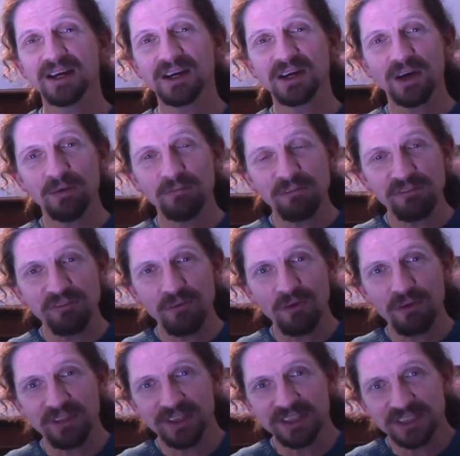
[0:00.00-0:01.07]
come
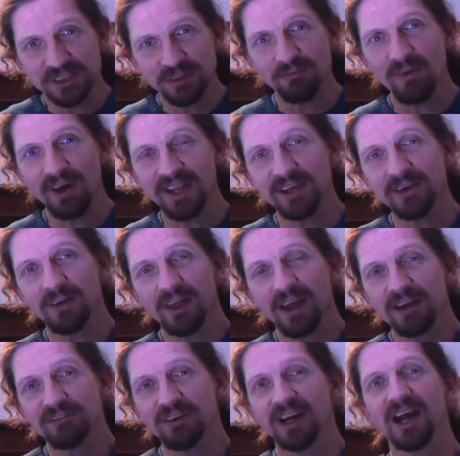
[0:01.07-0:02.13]
forth in some way in your
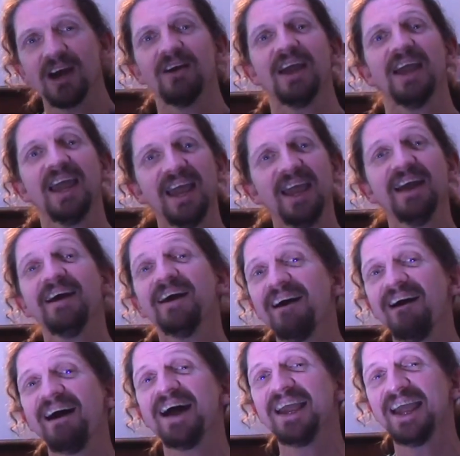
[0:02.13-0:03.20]
life and go, here
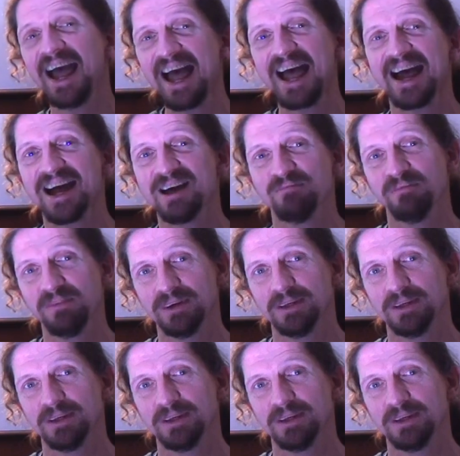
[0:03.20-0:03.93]
I am.